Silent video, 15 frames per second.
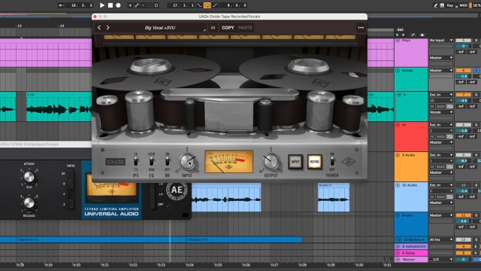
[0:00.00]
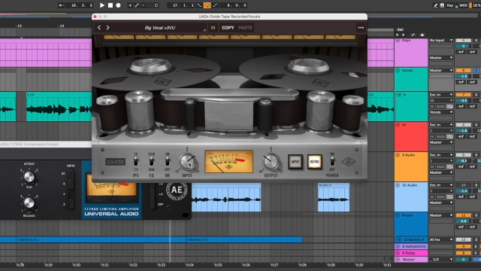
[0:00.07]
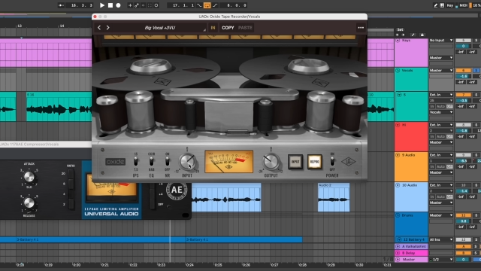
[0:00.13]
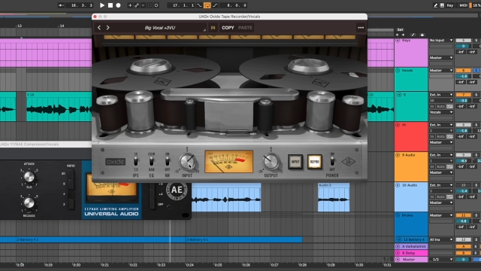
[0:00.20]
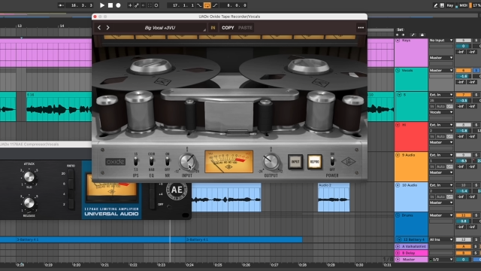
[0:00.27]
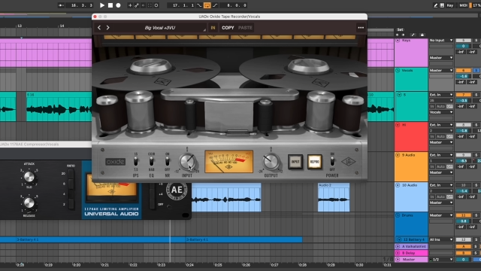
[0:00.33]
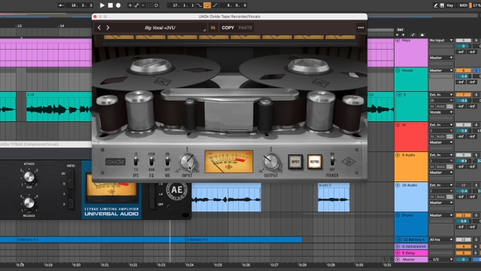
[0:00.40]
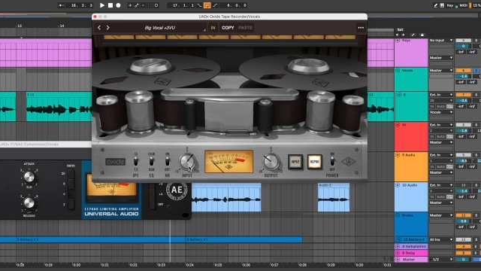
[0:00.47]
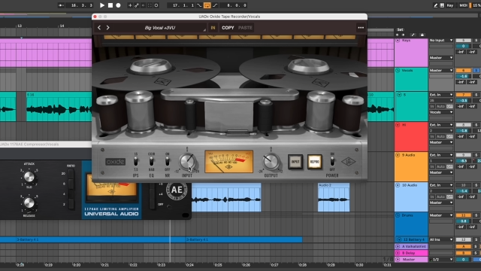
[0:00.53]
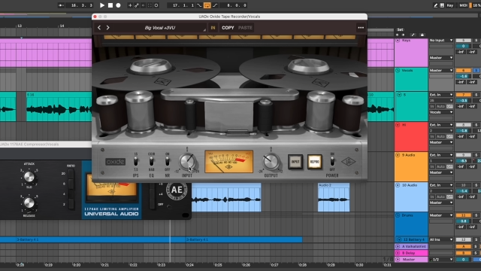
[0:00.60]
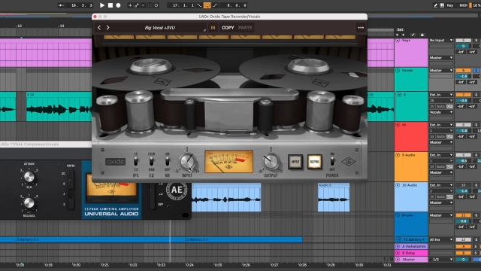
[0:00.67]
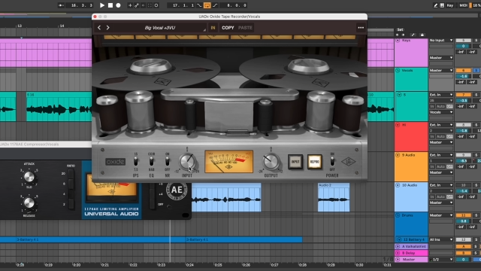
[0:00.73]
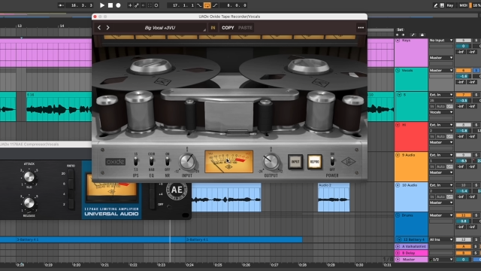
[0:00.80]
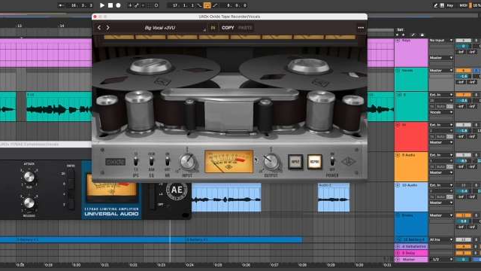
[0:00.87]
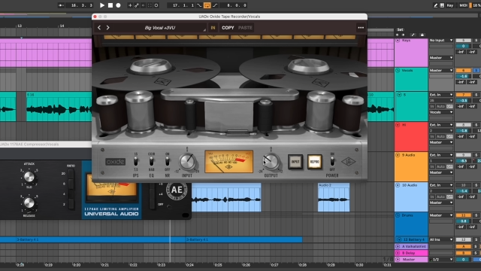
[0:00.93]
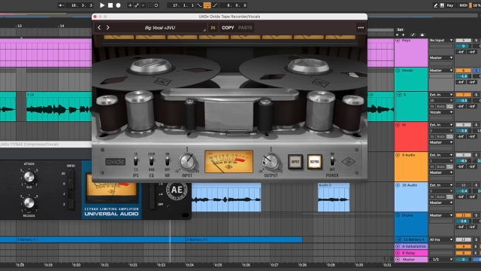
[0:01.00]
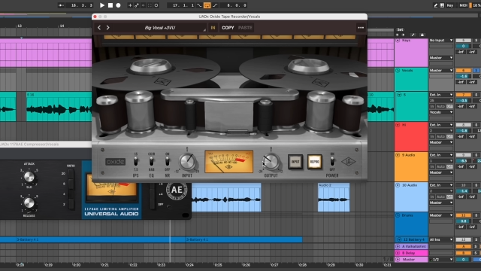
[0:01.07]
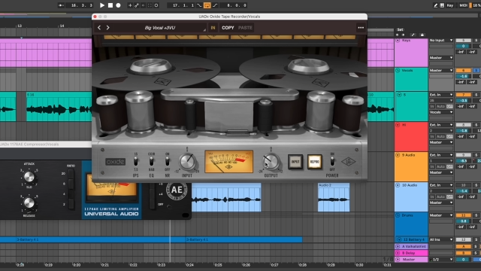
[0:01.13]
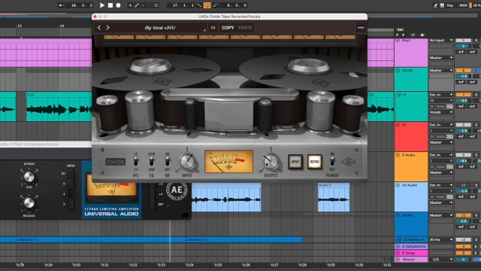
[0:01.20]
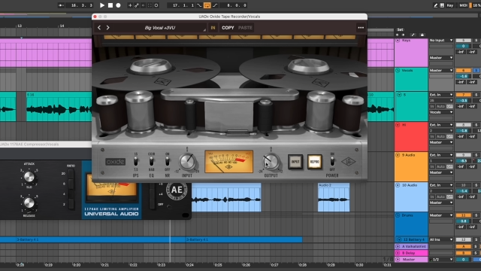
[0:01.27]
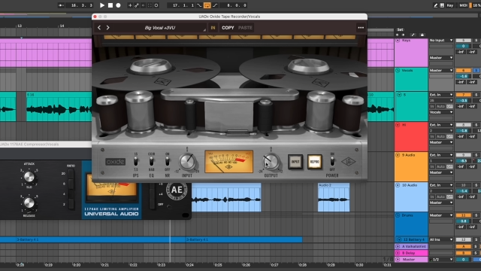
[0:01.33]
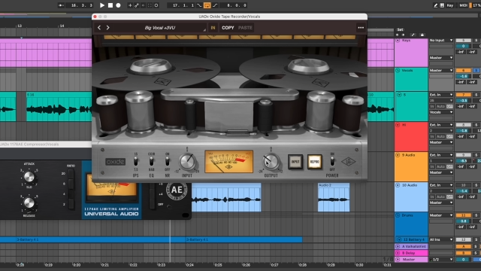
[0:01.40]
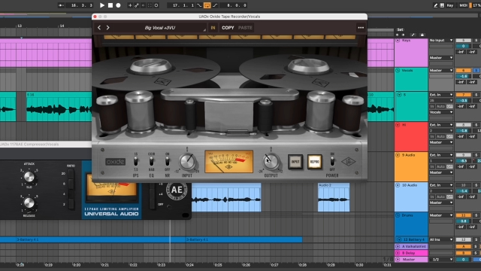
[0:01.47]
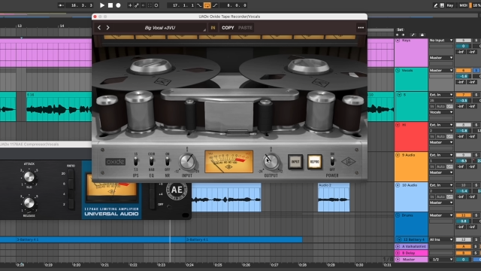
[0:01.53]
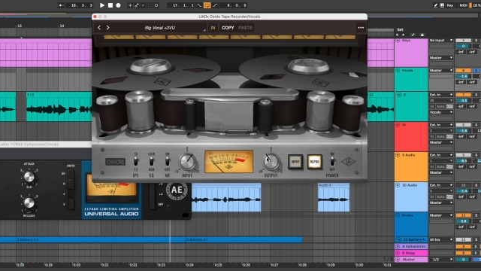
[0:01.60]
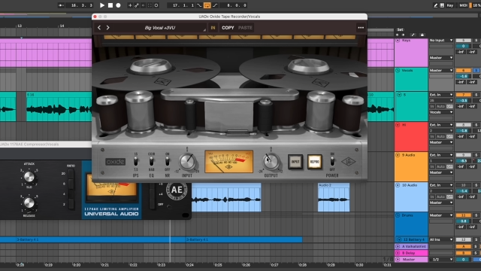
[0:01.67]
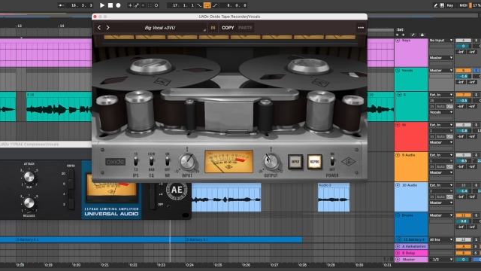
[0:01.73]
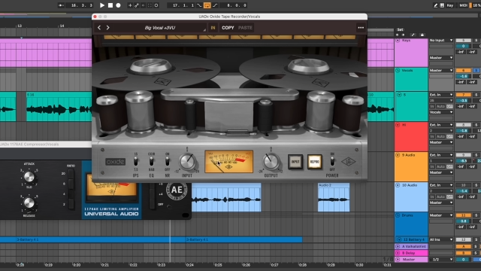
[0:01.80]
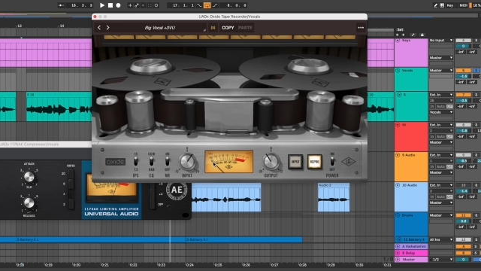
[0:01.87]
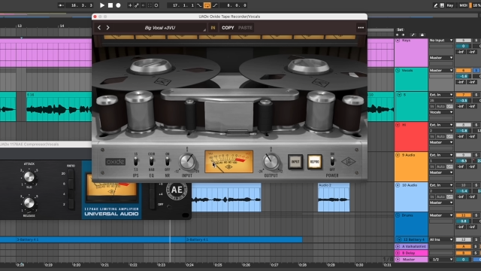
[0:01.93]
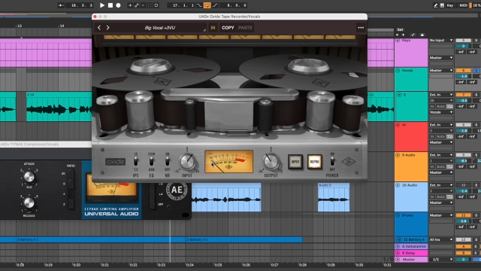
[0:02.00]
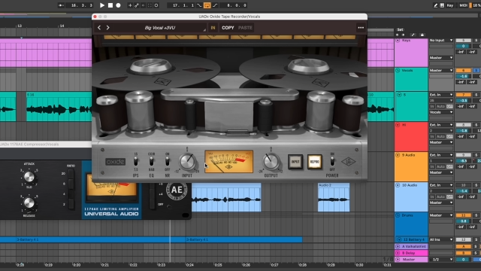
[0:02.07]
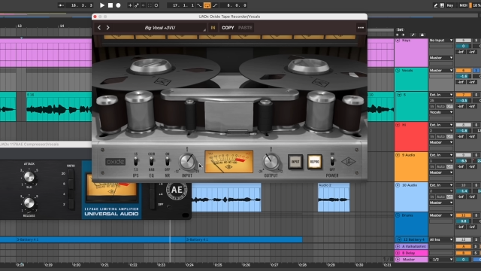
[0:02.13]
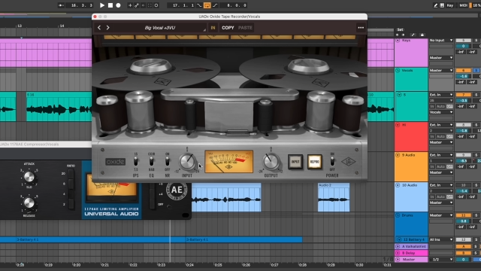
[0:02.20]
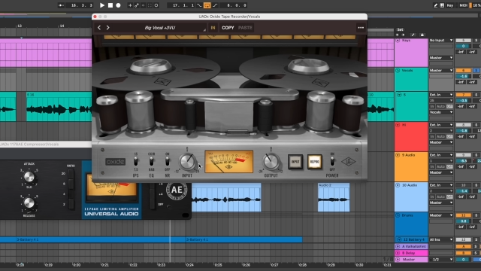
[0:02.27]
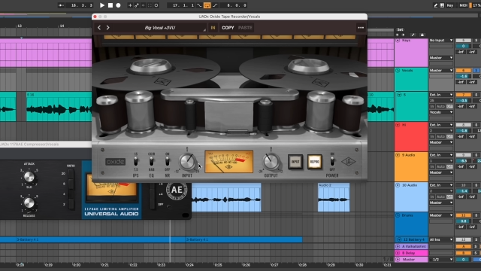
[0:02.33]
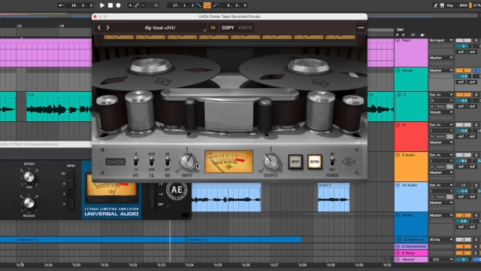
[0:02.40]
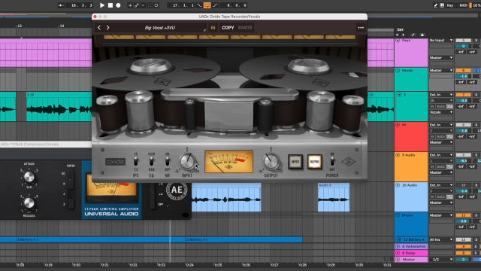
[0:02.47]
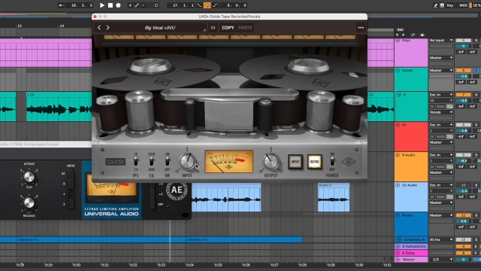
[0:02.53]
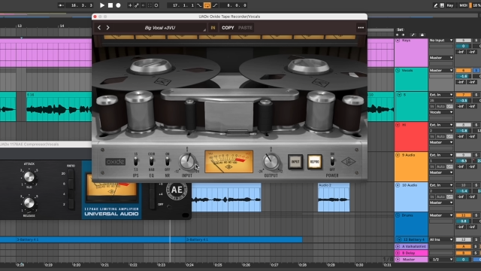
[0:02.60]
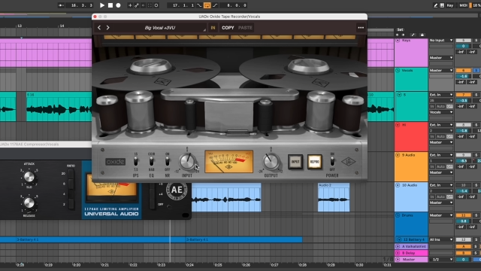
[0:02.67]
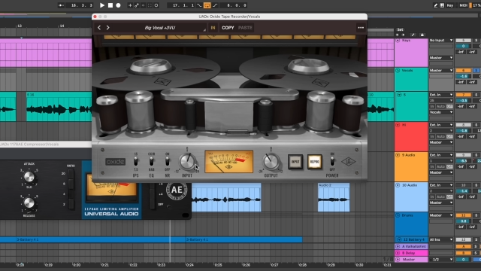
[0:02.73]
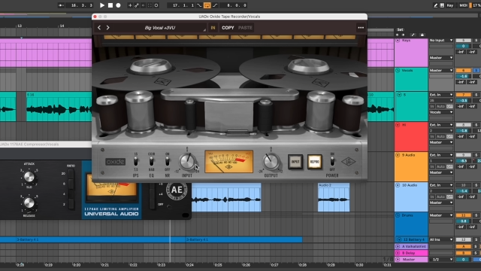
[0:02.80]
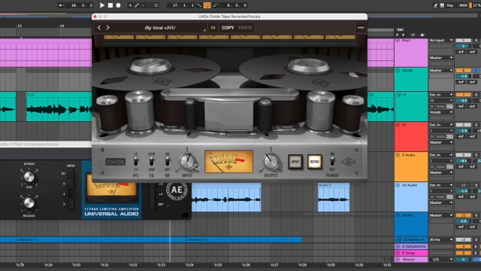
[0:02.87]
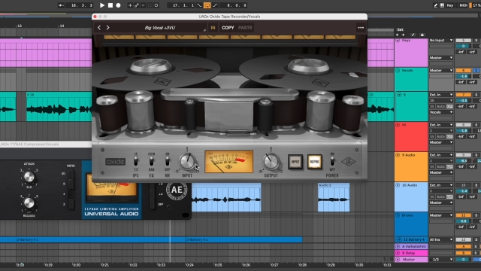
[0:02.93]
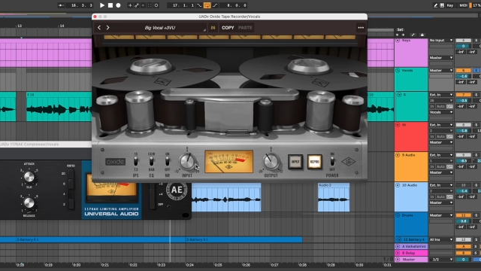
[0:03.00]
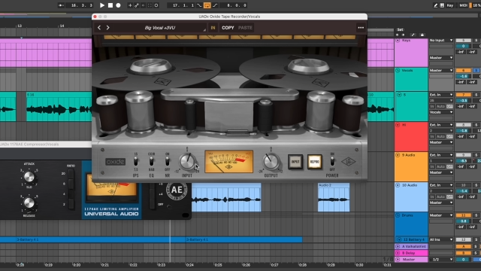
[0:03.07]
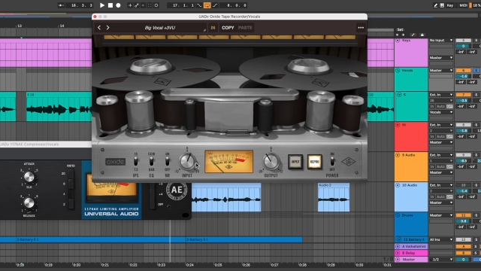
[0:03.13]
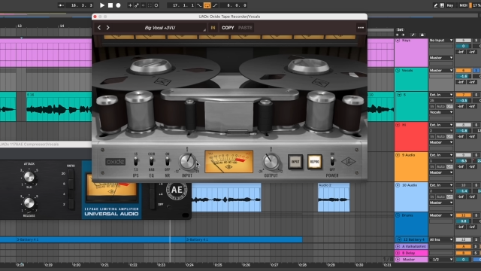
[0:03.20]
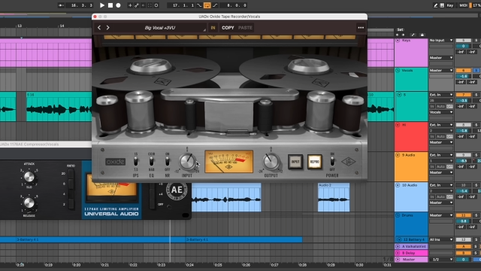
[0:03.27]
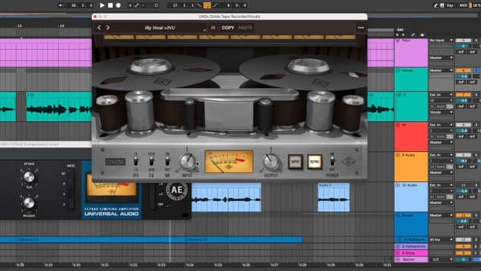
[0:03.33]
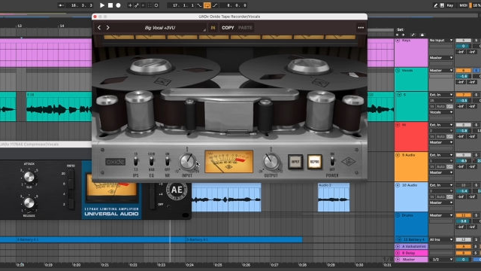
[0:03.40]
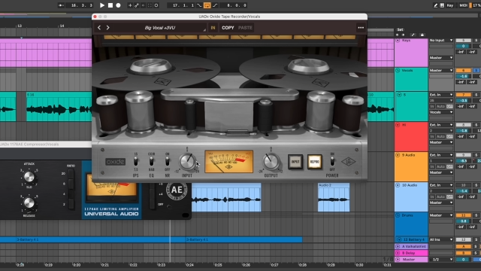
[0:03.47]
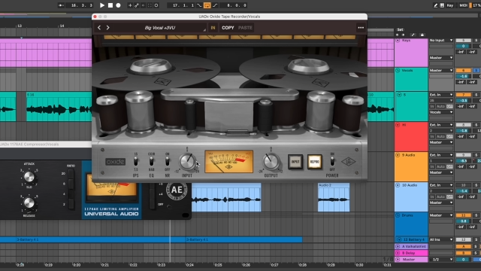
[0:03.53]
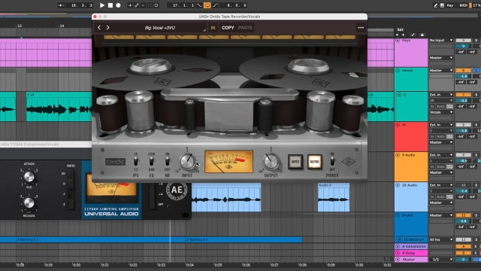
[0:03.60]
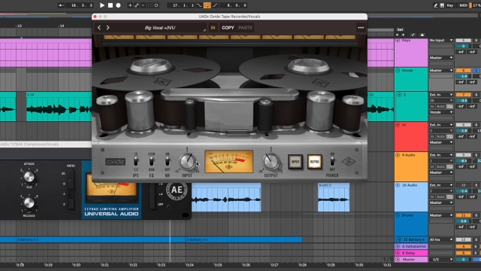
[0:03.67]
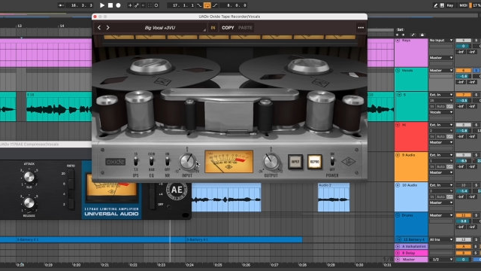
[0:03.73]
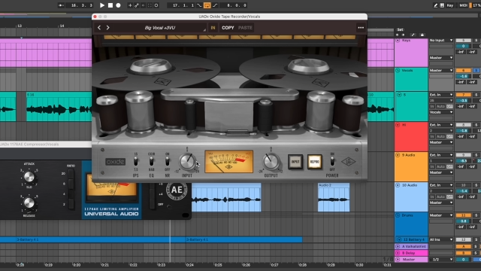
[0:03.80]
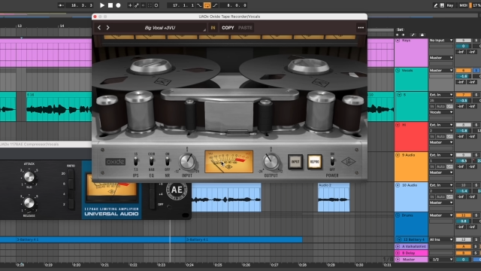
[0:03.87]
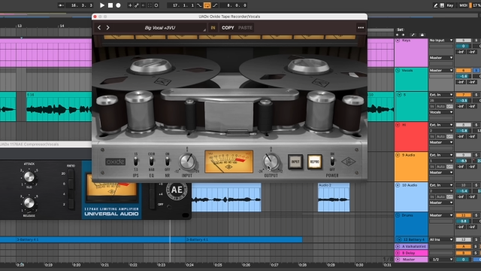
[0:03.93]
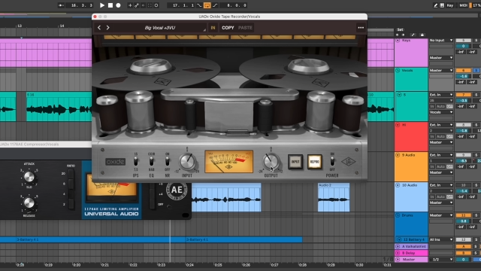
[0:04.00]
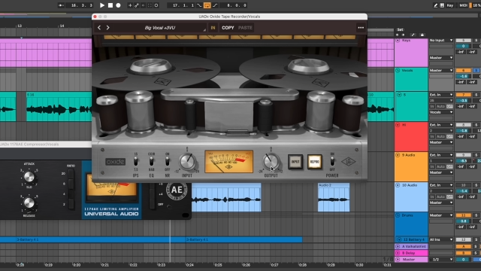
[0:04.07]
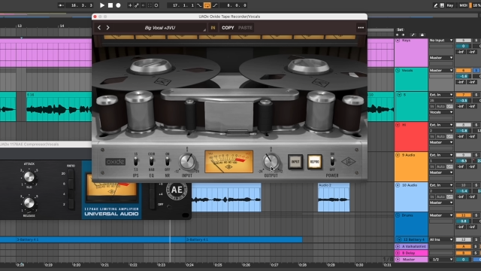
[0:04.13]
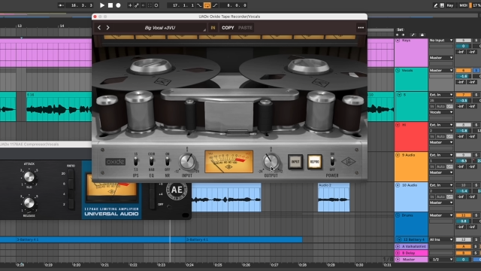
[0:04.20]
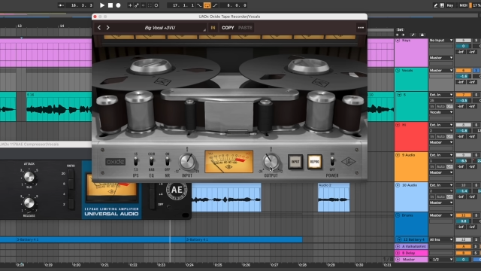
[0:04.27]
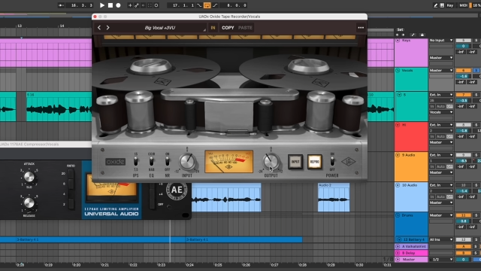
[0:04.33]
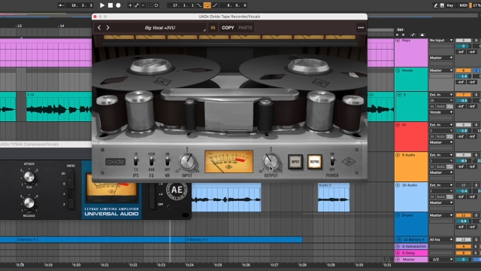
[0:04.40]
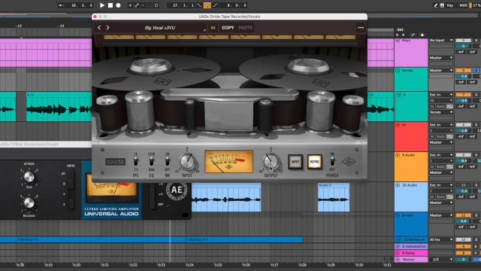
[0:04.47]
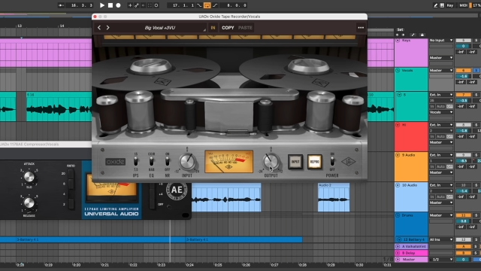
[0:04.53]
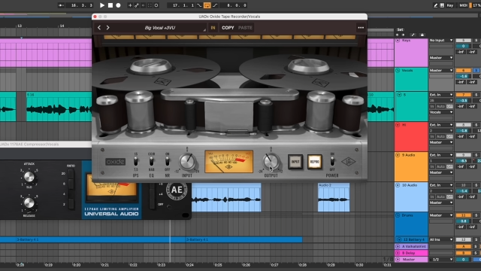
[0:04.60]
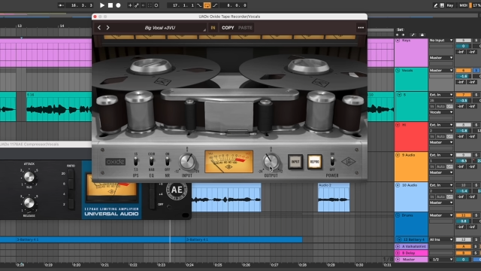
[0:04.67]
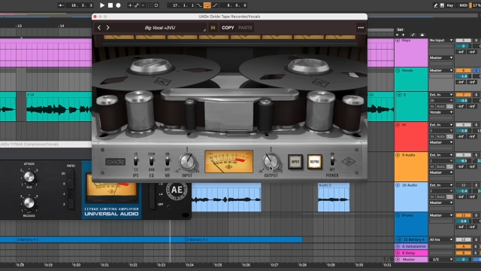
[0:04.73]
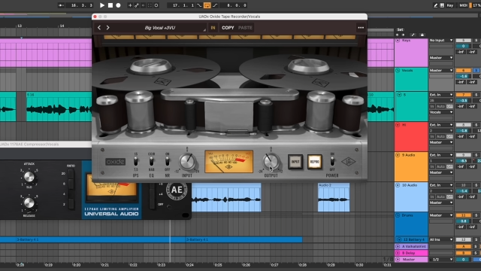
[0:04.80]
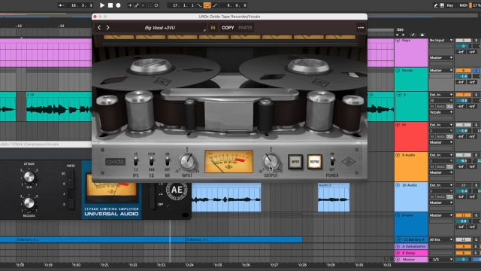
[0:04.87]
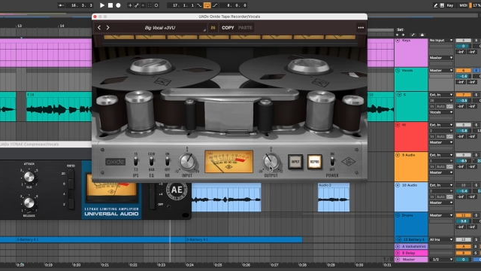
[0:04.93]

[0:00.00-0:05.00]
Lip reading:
No face is visible, so there are no lips to read.